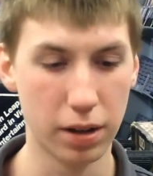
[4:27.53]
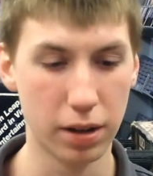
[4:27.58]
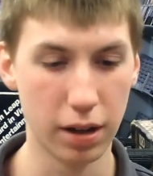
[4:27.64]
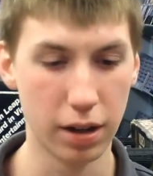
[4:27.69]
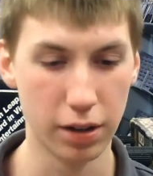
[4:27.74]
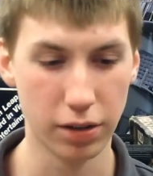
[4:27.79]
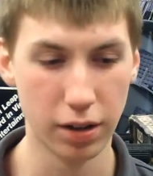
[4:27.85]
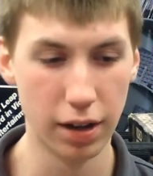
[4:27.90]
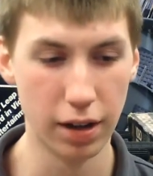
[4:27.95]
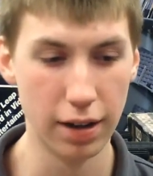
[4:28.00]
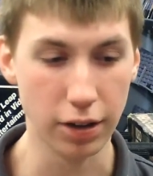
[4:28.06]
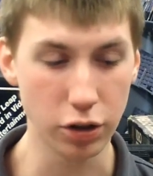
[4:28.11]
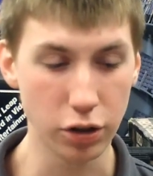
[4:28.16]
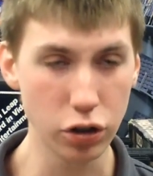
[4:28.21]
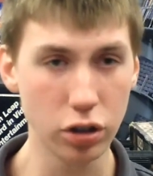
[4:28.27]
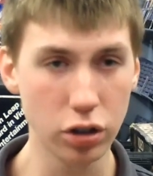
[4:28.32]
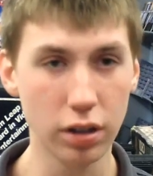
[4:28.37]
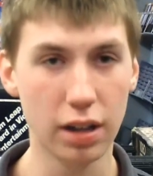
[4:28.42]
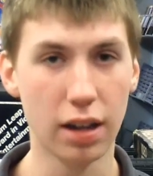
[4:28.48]
because
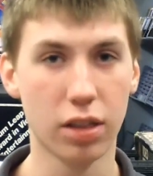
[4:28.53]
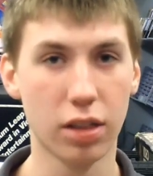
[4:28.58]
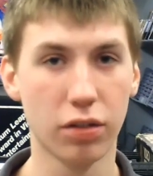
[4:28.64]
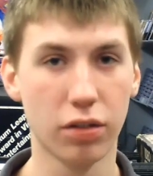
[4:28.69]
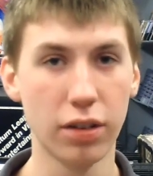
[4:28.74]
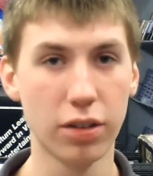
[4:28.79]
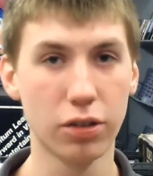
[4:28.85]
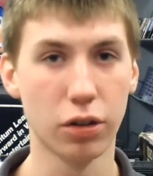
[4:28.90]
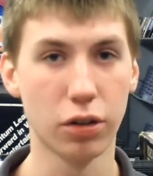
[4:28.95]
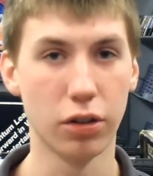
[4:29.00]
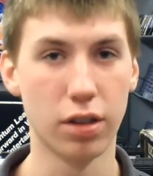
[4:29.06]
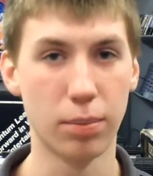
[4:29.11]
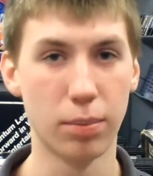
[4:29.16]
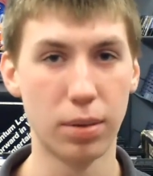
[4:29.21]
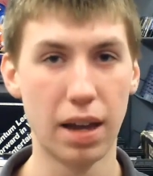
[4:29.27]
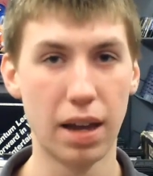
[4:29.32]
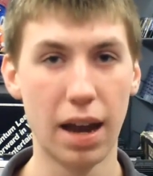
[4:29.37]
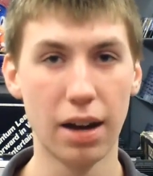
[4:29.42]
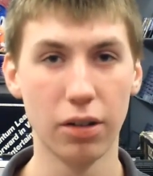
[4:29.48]
usually at thrift stores the
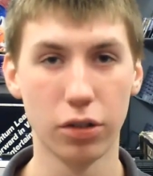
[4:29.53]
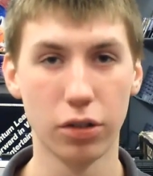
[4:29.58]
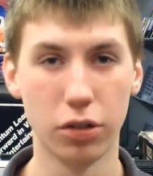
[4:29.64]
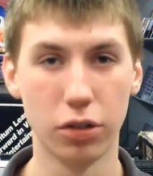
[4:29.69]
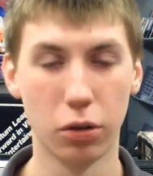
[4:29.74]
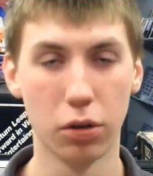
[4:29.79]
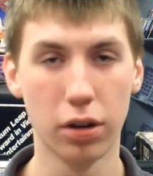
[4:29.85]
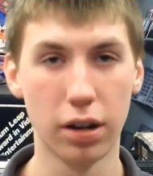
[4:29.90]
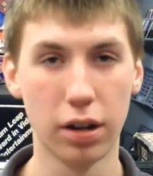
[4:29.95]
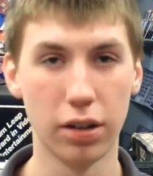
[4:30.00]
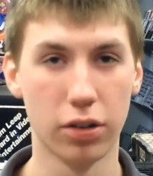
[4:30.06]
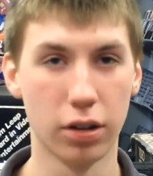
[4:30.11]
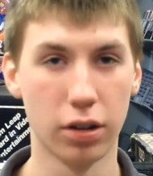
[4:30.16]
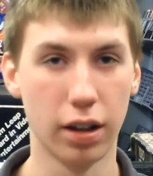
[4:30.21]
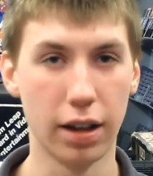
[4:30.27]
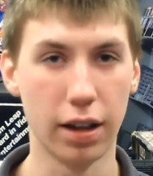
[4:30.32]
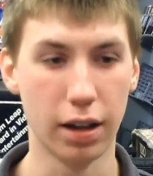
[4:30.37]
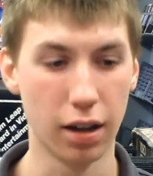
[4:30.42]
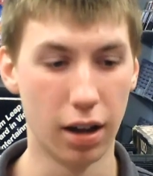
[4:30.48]
pianos and organs
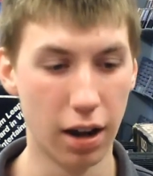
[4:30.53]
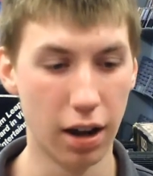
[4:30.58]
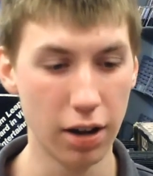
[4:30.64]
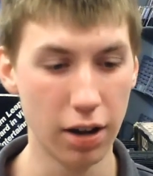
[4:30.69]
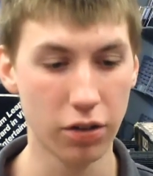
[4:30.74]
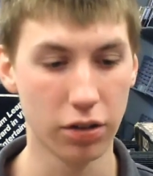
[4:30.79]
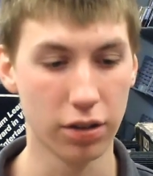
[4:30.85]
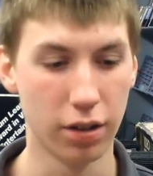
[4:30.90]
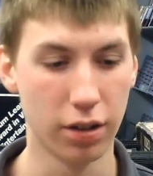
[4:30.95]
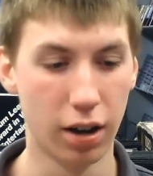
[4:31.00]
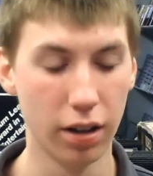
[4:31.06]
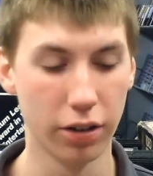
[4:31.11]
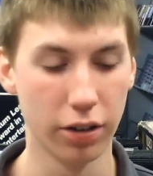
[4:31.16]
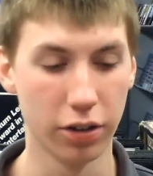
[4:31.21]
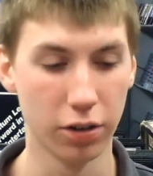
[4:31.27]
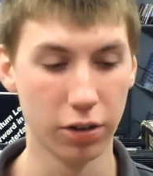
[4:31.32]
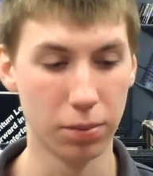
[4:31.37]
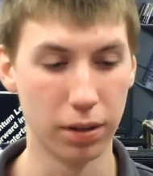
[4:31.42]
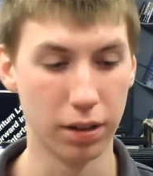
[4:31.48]
are like
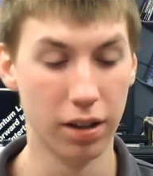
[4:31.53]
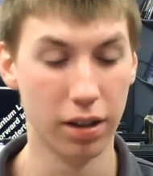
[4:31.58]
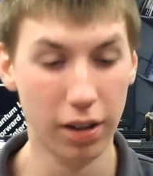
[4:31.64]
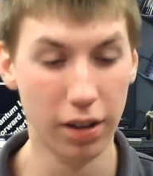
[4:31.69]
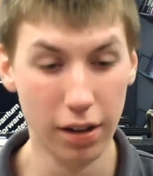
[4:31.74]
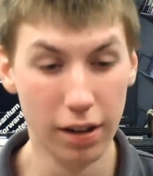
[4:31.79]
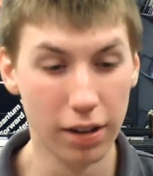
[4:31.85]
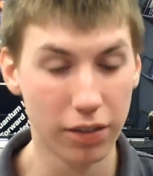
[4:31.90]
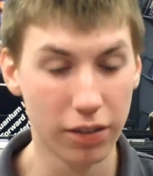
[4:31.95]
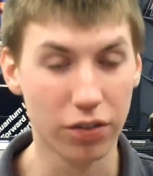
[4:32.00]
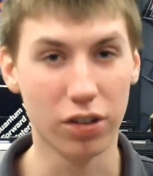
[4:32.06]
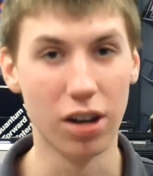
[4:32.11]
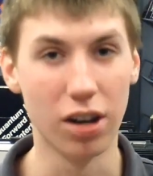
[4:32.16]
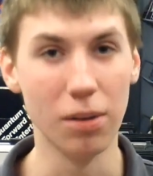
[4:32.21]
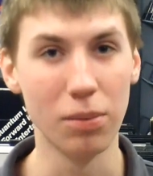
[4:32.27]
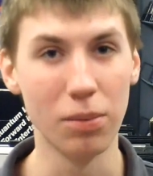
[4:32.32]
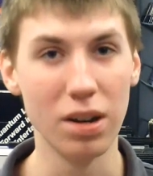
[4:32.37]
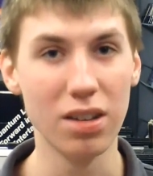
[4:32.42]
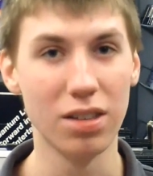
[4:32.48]
$100, but for
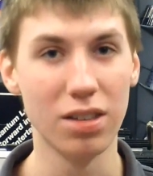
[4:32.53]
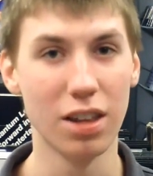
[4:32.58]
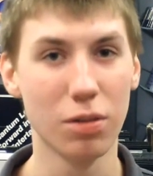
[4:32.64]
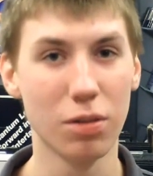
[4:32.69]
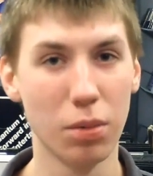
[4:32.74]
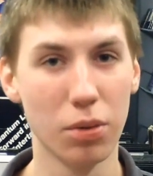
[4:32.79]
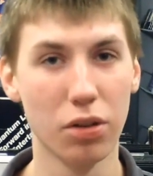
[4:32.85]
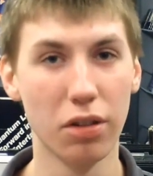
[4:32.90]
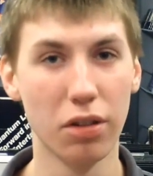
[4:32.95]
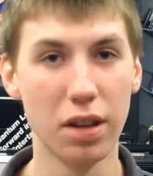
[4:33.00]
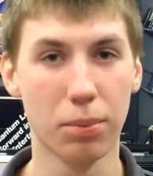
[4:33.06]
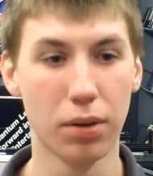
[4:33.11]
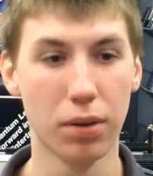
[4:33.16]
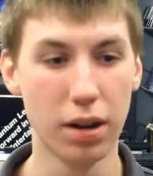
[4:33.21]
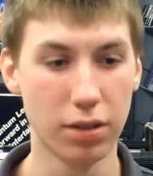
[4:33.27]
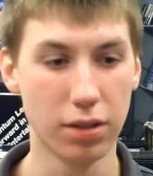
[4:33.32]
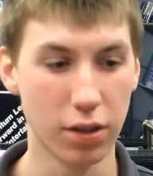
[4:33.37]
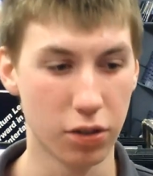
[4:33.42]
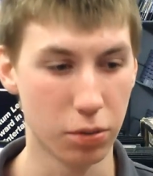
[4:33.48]
some reason this one was only
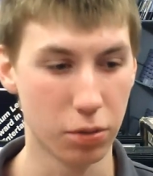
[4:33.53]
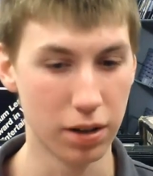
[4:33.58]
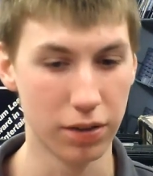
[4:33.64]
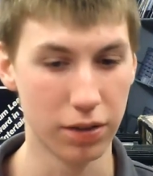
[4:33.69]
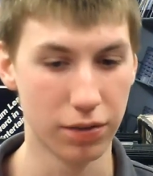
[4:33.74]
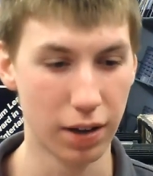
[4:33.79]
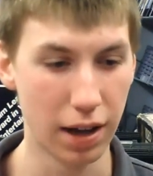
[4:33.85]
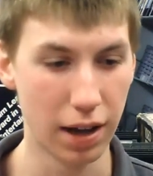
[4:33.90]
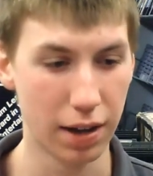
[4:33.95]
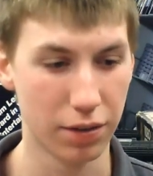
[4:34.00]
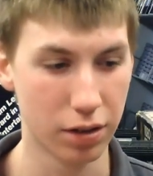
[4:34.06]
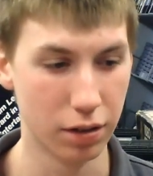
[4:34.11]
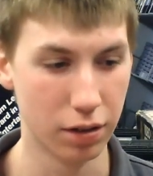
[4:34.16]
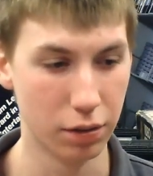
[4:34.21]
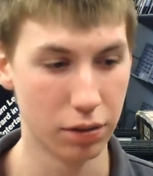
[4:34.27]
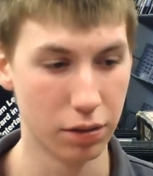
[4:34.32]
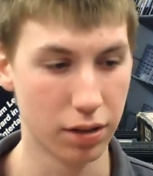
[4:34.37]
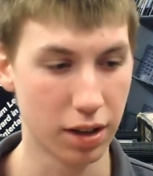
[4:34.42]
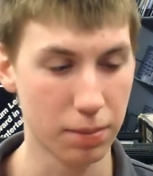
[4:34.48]
priced at $25, so
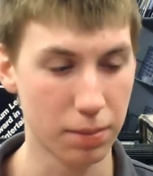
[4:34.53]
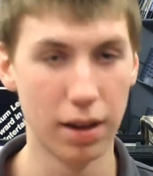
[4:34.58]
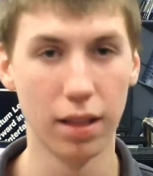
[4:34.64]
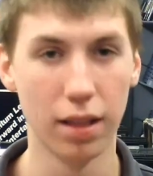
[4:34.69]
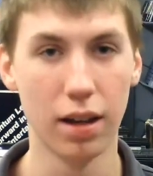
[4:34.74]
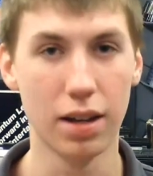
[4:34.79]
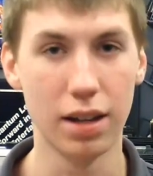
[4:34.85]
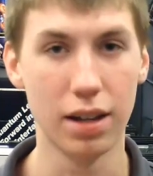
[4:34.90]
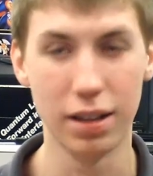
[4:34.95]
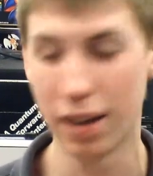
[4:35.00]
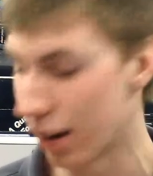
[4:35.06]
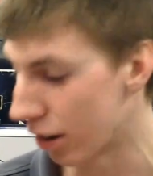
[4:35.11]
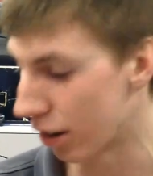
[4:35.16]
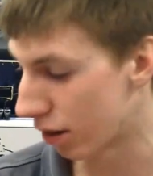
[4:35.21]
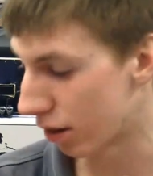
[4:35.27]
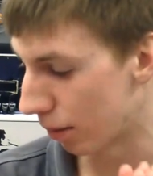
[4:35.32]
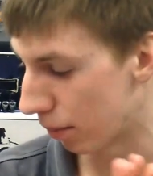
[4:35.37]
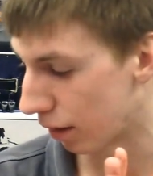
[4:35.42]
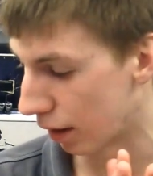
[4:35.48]
it was like my lucky day
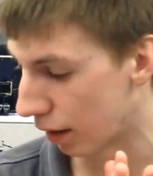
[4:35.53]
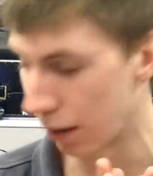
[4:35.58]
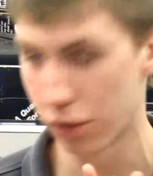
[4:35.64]
or something.